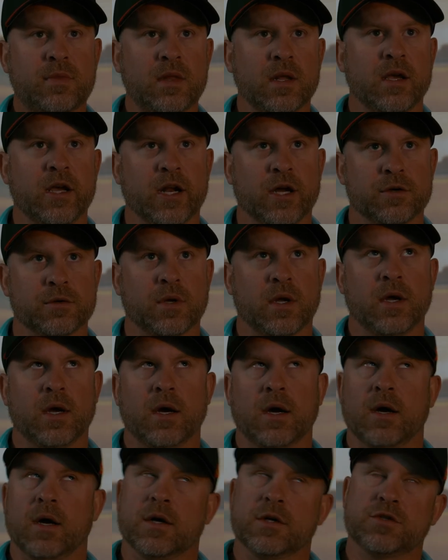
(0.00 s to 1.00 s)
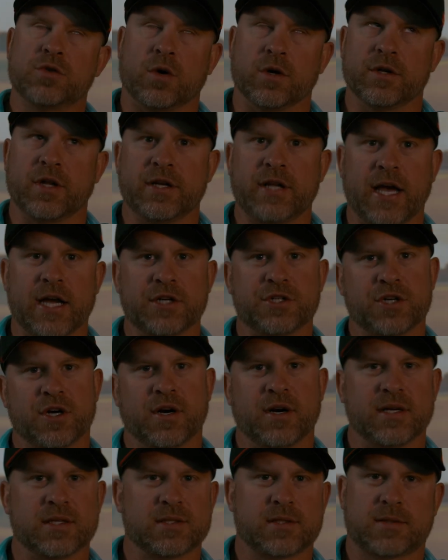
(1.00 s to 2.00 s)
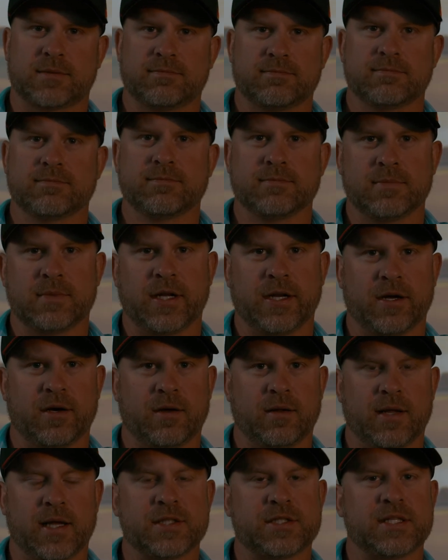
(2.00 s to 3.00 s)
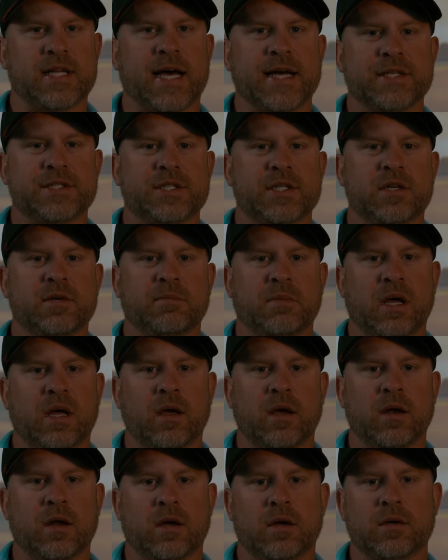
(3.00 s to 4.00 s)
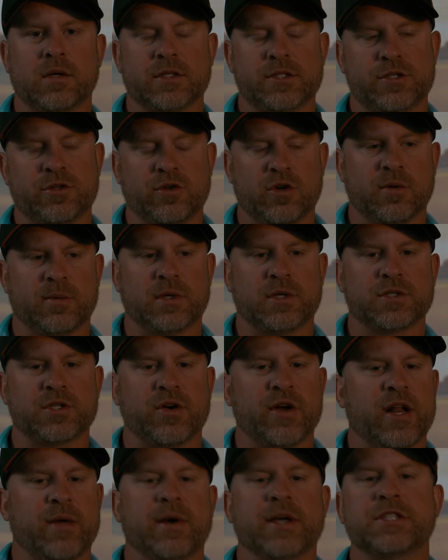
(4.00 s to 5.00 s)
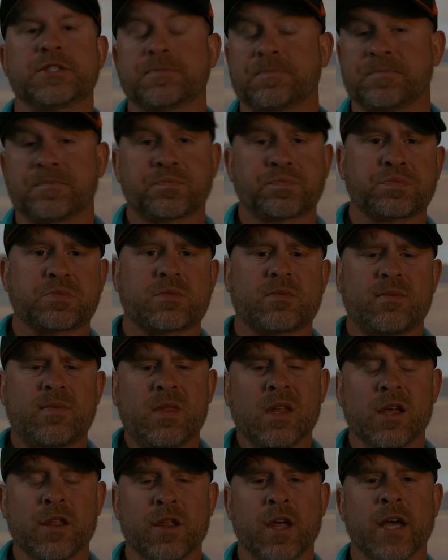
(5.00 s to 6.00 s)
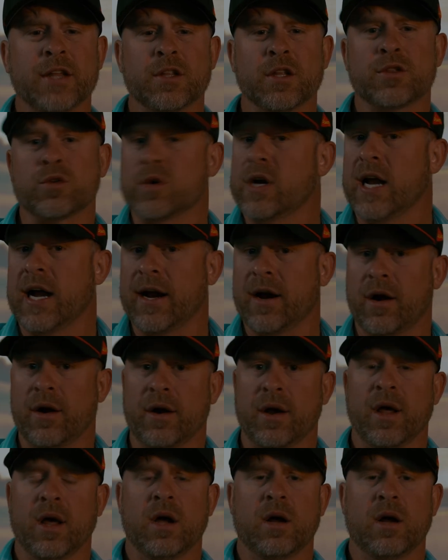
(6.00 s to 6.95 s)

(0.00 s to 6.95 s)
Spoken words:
you know, toward the danger is, you know, that's dicey, but you know, it's doable. So anyways, hit the 3-iron.